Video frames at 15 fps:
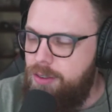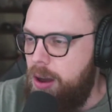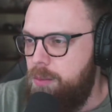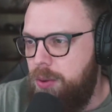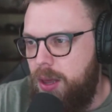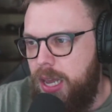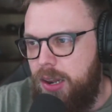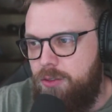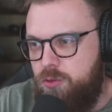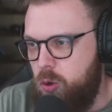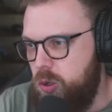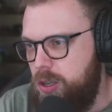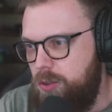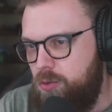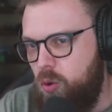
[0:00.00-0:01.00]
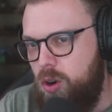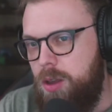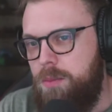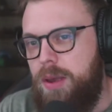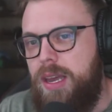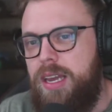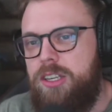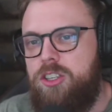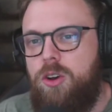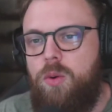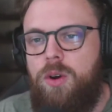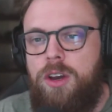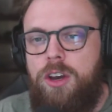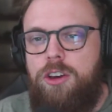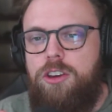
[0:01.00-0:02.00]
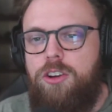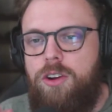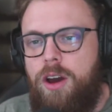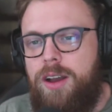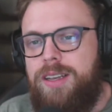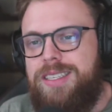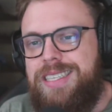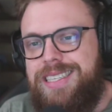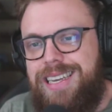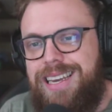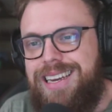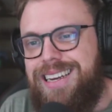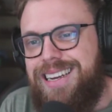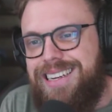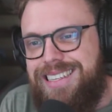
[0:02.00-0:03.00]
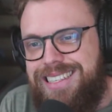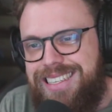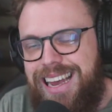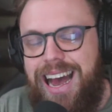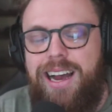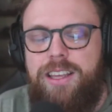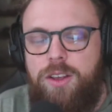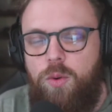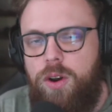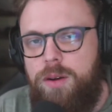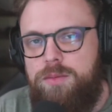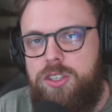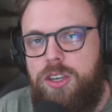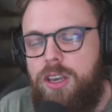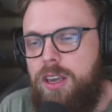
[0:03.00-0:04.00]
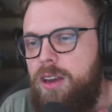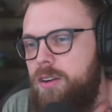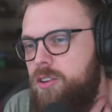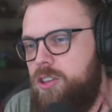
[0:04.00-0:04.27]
I'm playing in 1440p. So you're not seeing exactly what I'm seeing here.